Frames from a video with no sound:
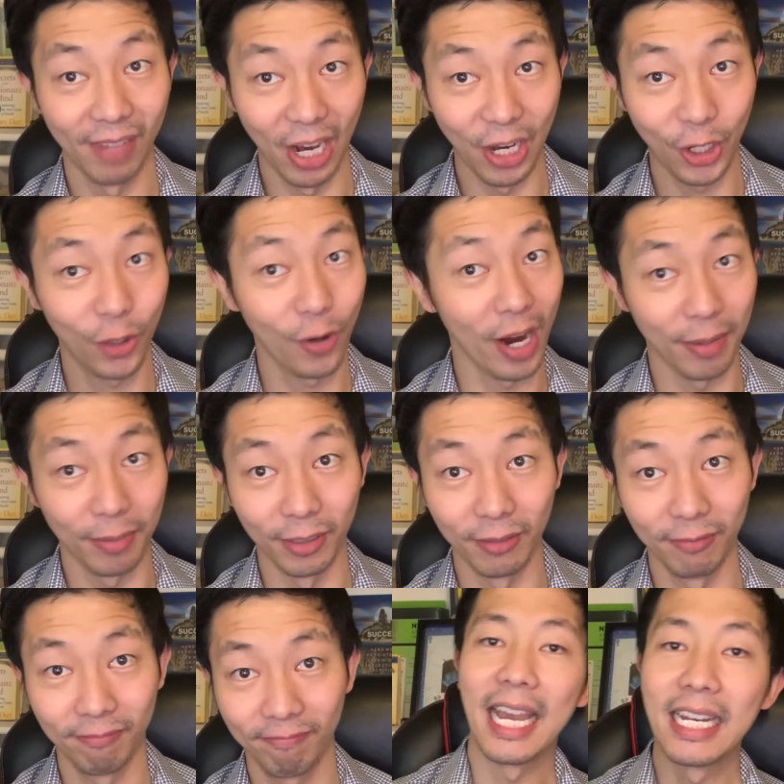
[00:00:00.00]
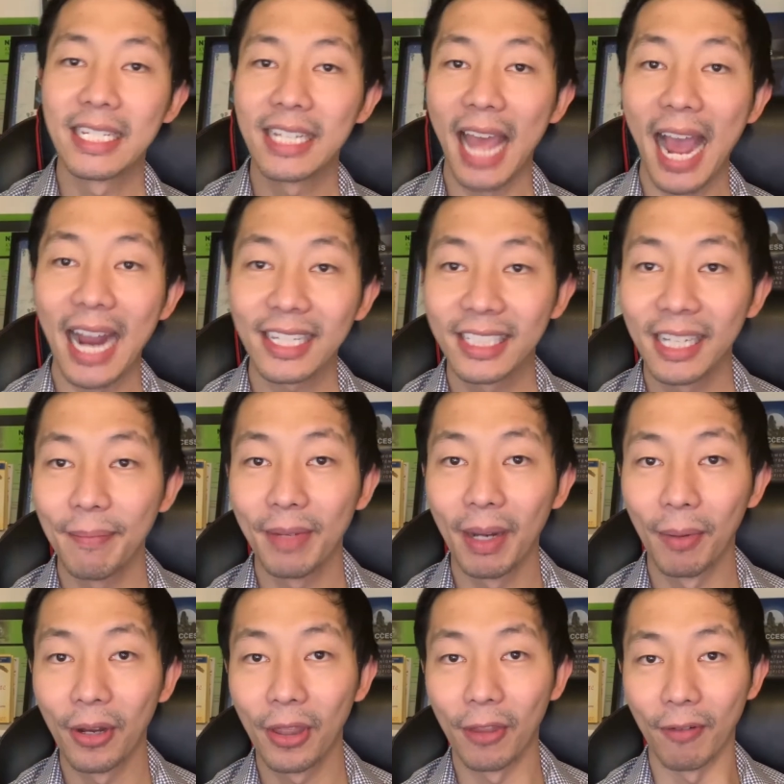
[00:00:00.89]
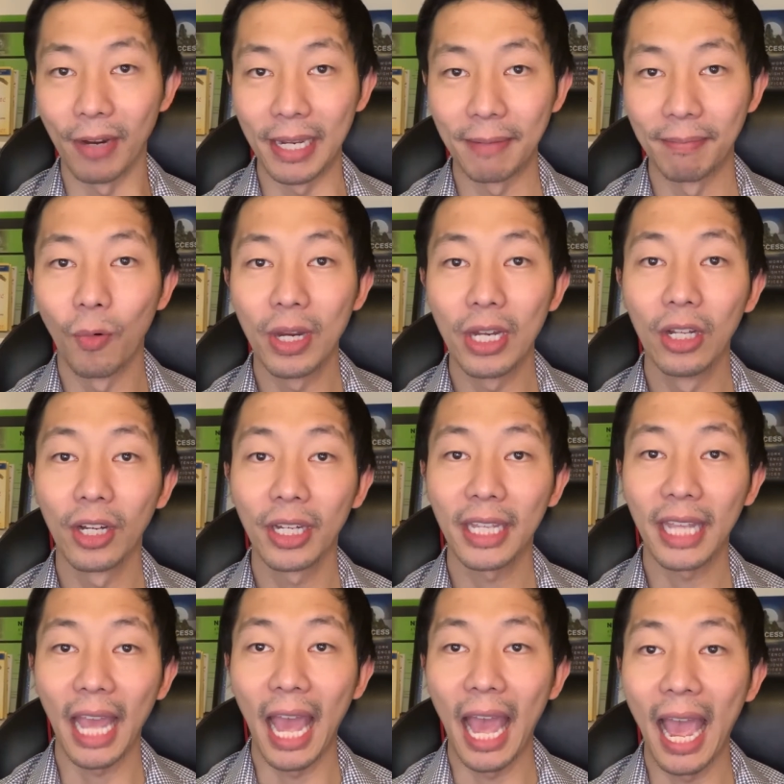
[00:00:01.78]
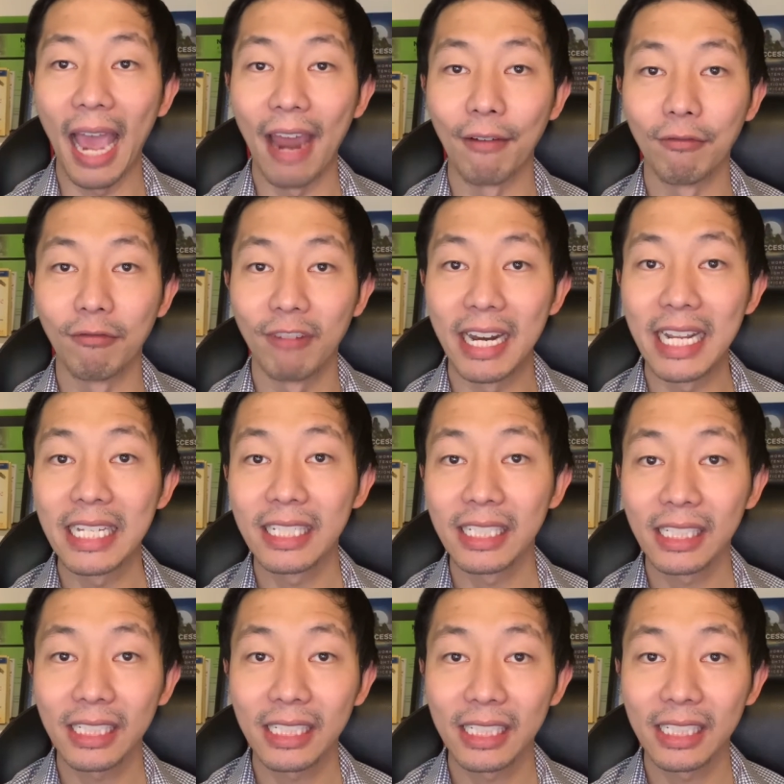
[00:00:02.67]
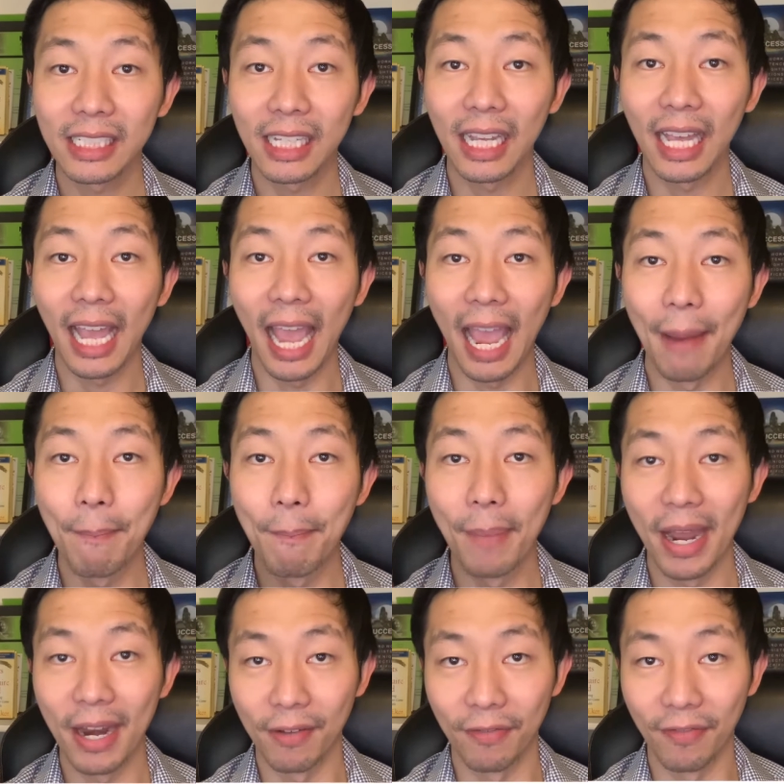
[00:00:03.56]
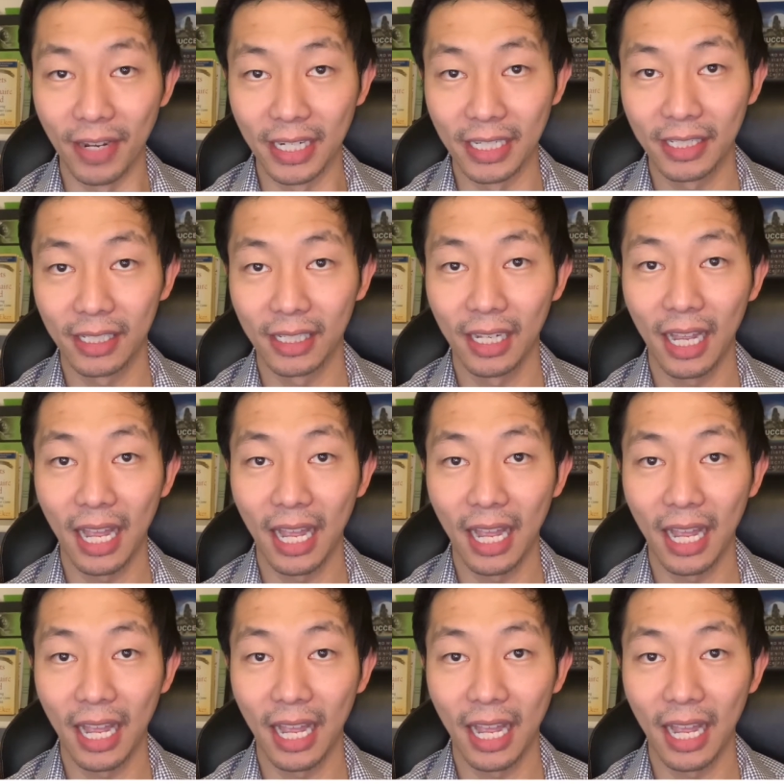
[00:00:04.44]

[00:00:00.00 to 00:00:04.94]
Incredible. In tax tip number 3, we look at raises and benefits.